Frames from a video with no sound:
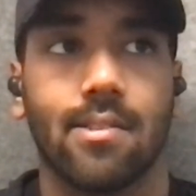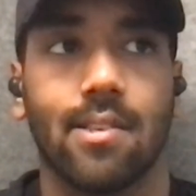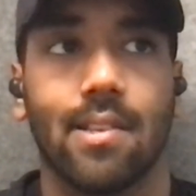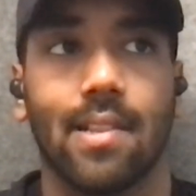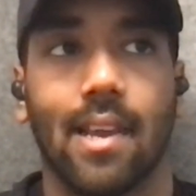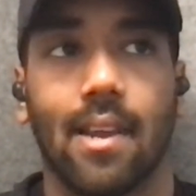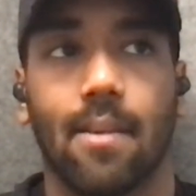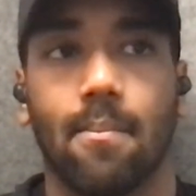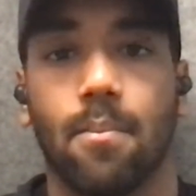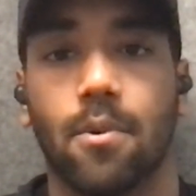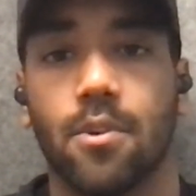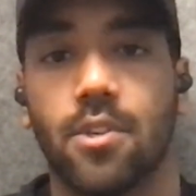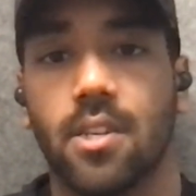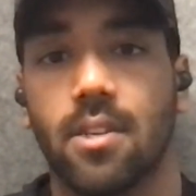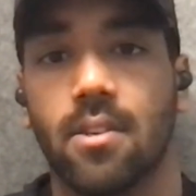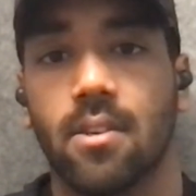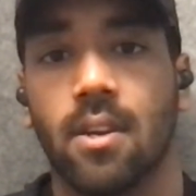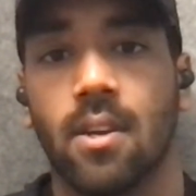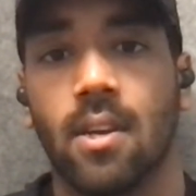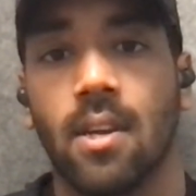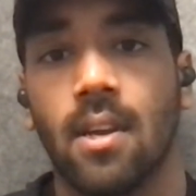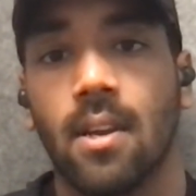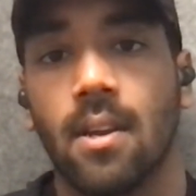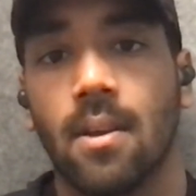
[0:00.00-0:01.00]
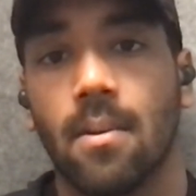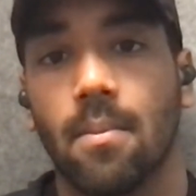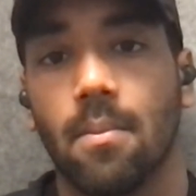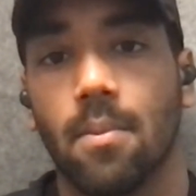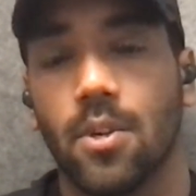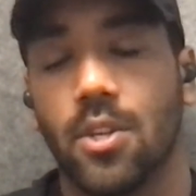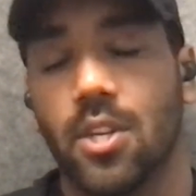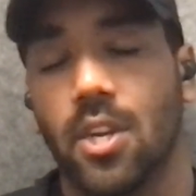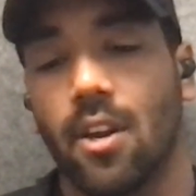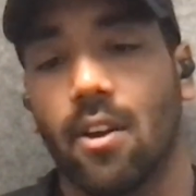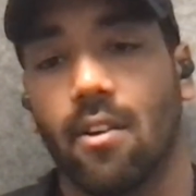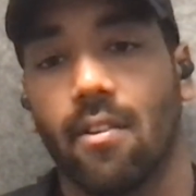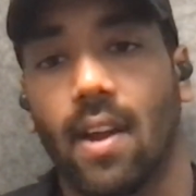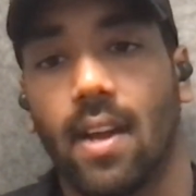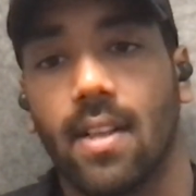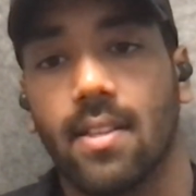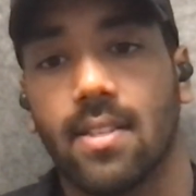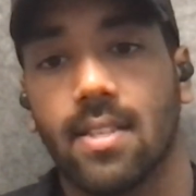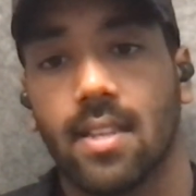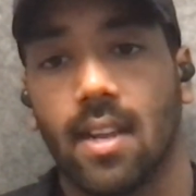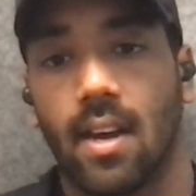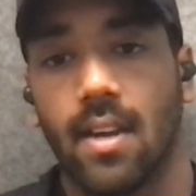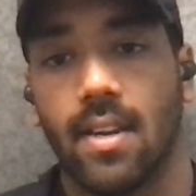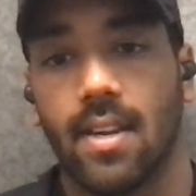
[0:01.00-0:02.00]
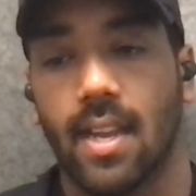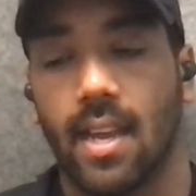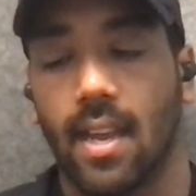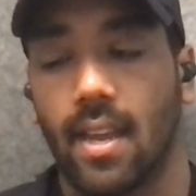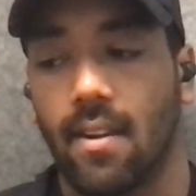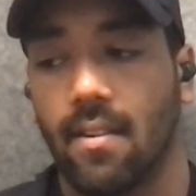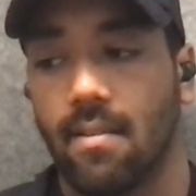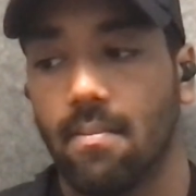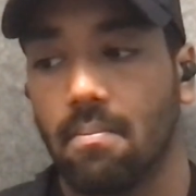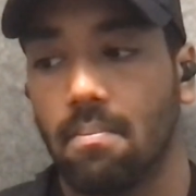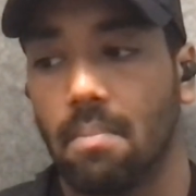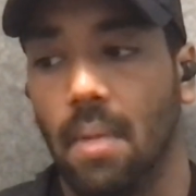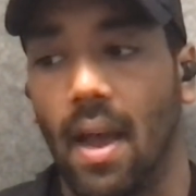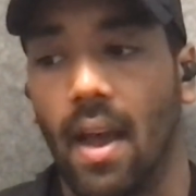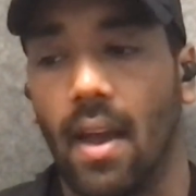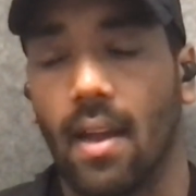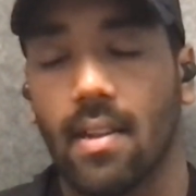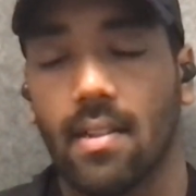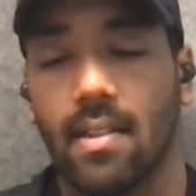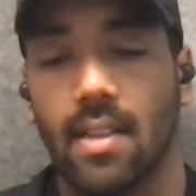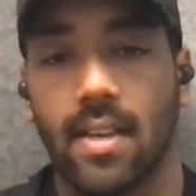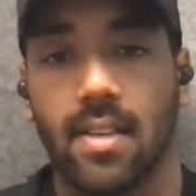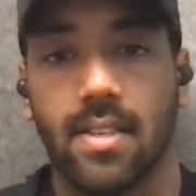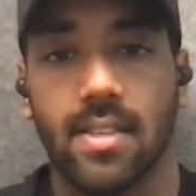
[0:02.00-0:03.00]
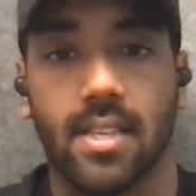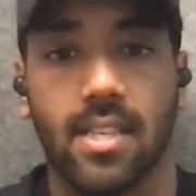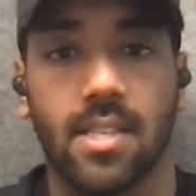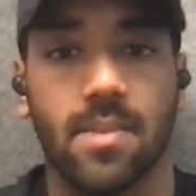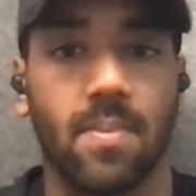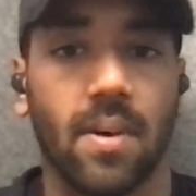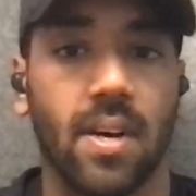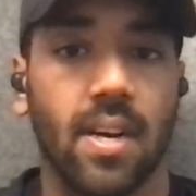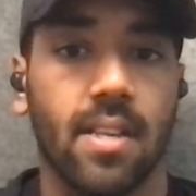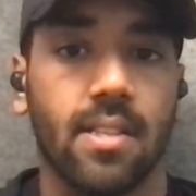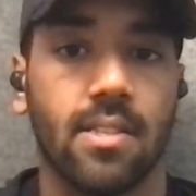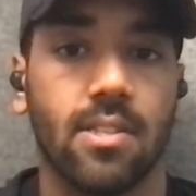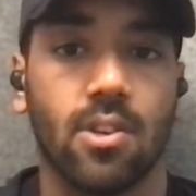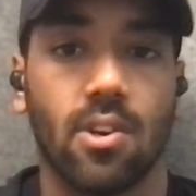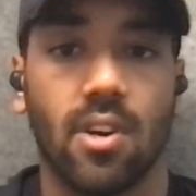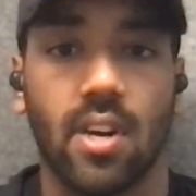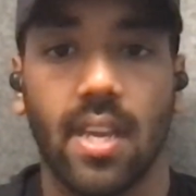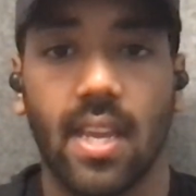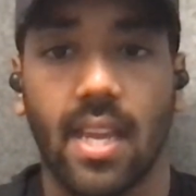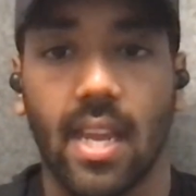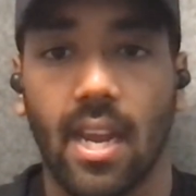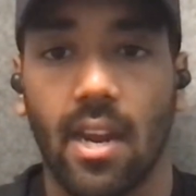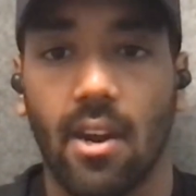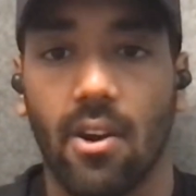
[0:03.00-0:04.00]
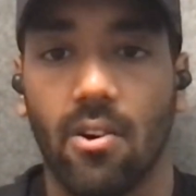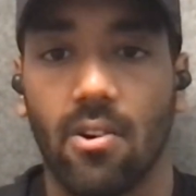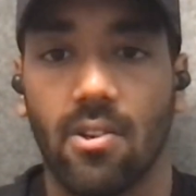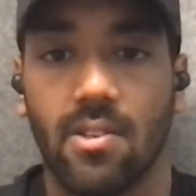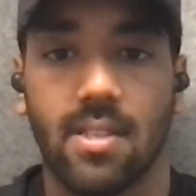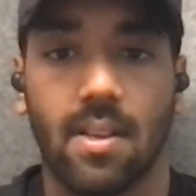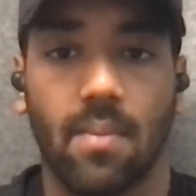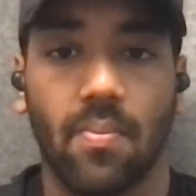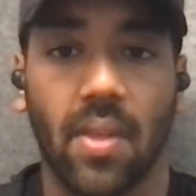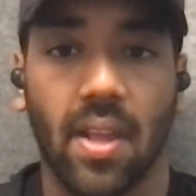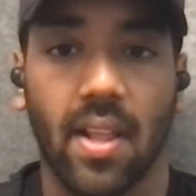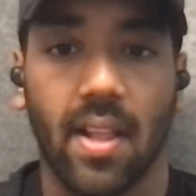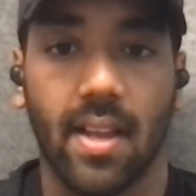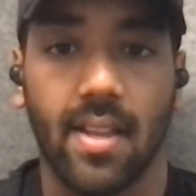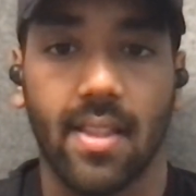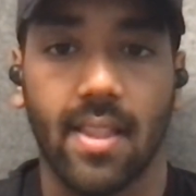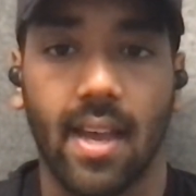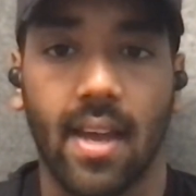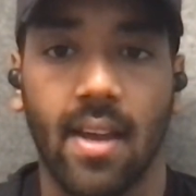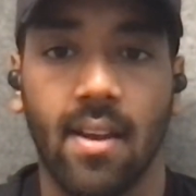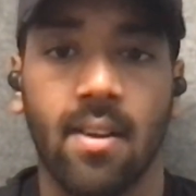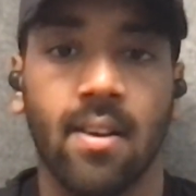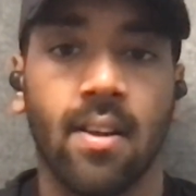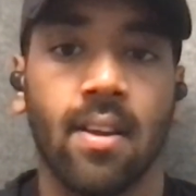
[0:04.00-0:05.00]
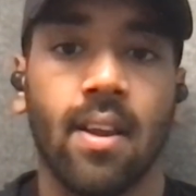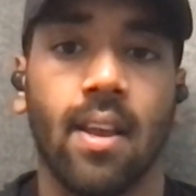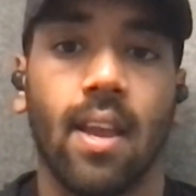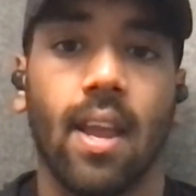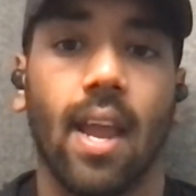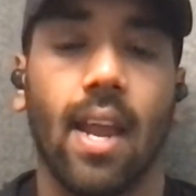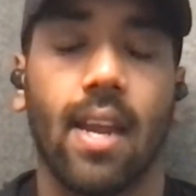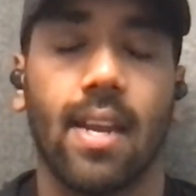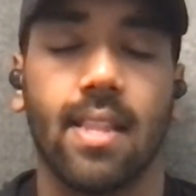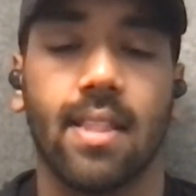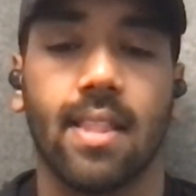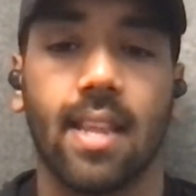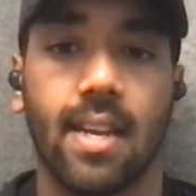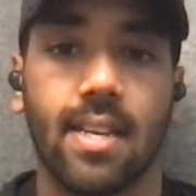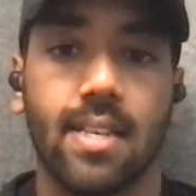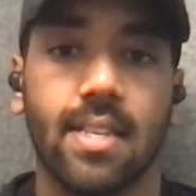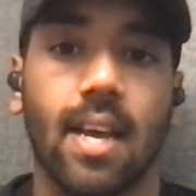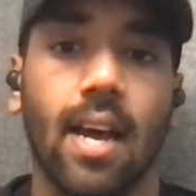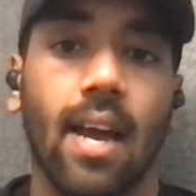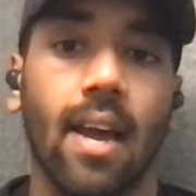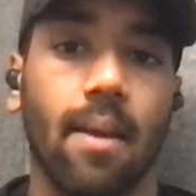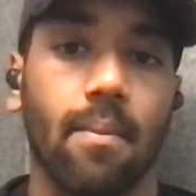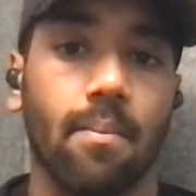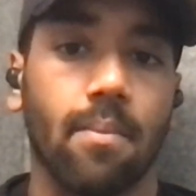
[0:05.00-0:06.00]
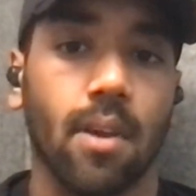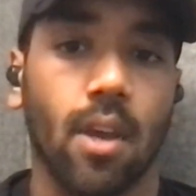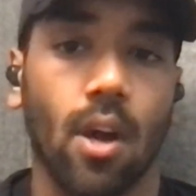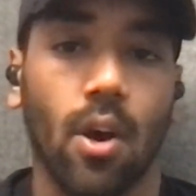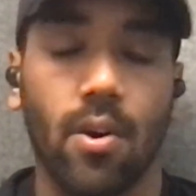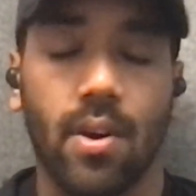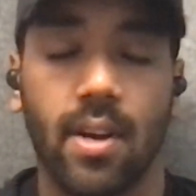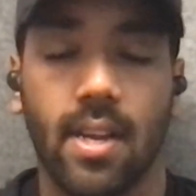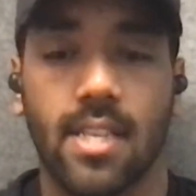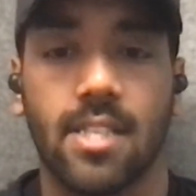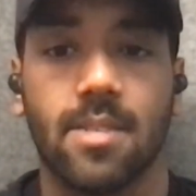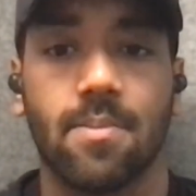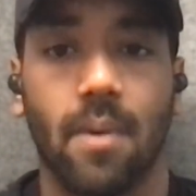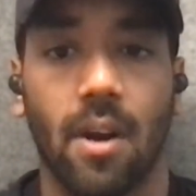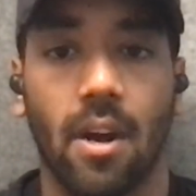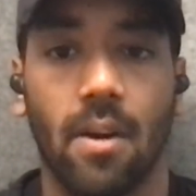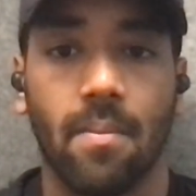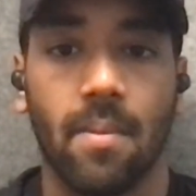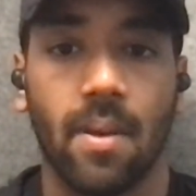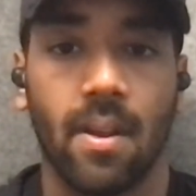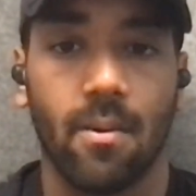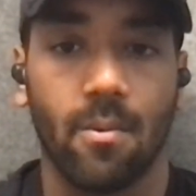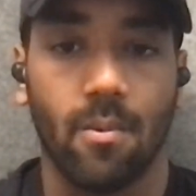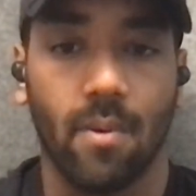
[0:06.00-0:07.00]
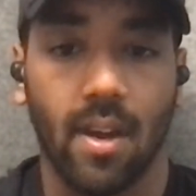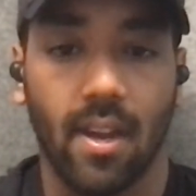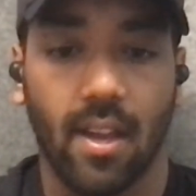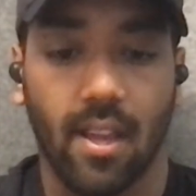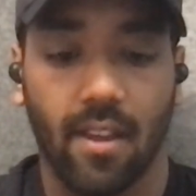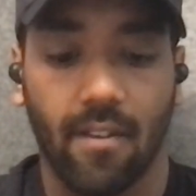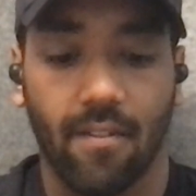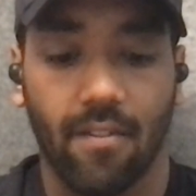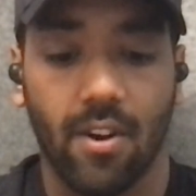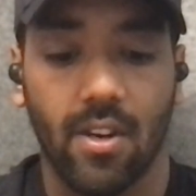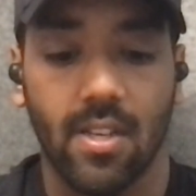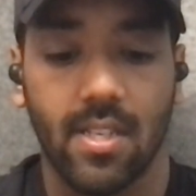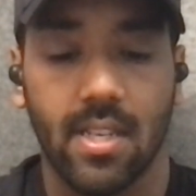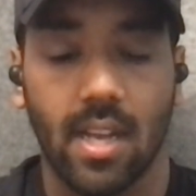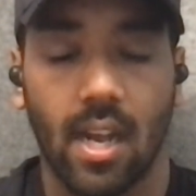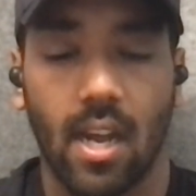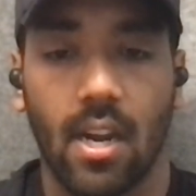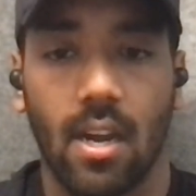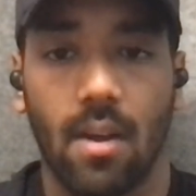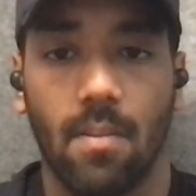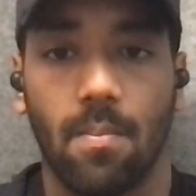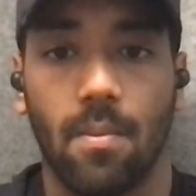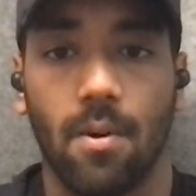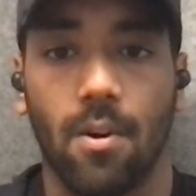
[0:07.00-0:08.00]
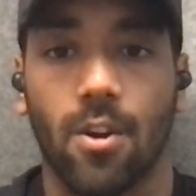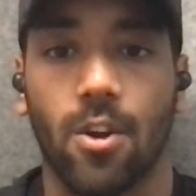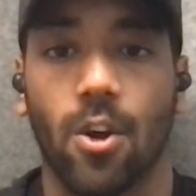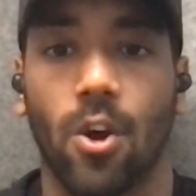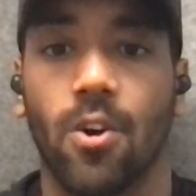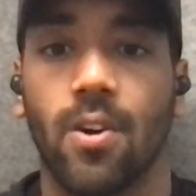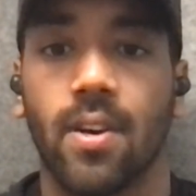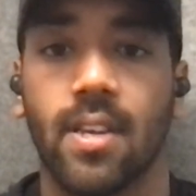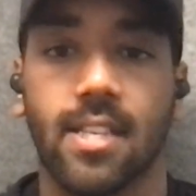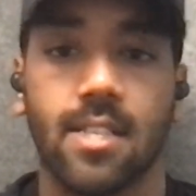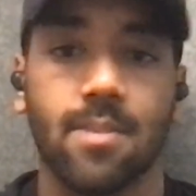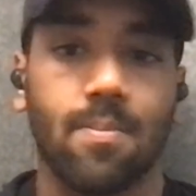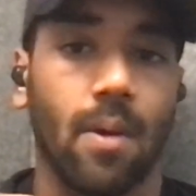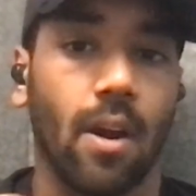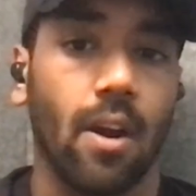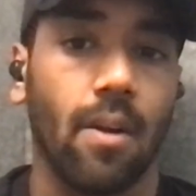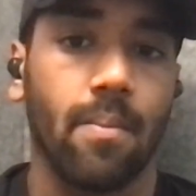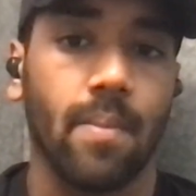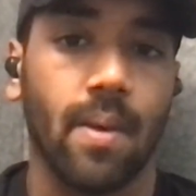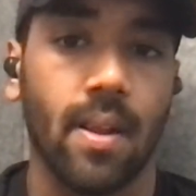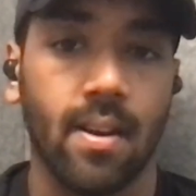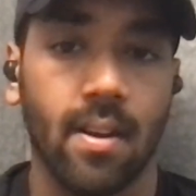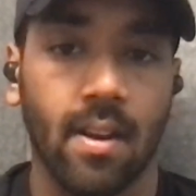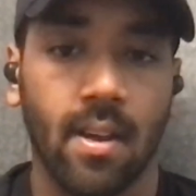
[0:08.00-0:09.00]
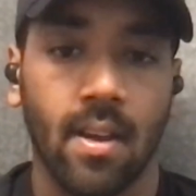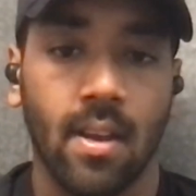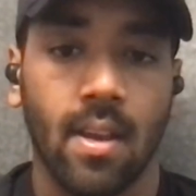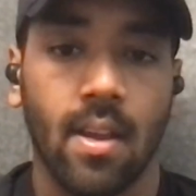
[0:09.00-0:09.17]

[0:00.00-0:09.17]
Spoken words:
So like push your grad start date back like 6 months or a year or something like that, and in that time go and experiment working for a startup, or go and experiment